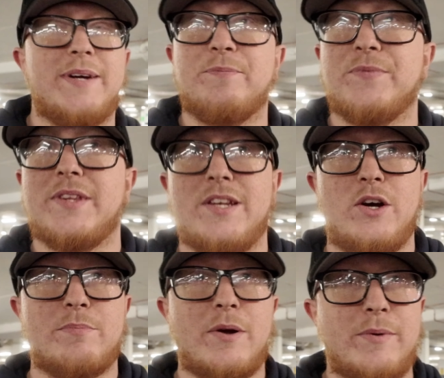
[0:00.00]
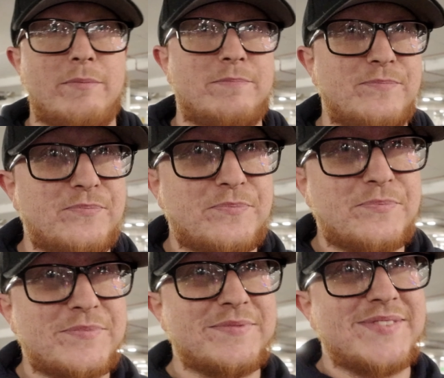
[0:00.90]
And I'm so glad that I remembered it
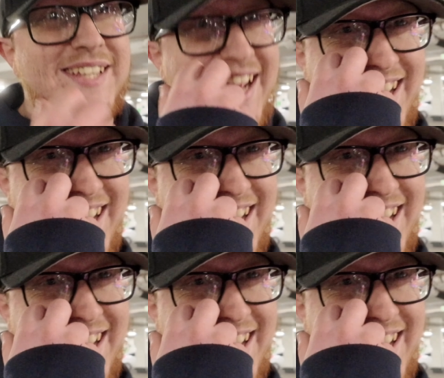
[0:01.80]
was here.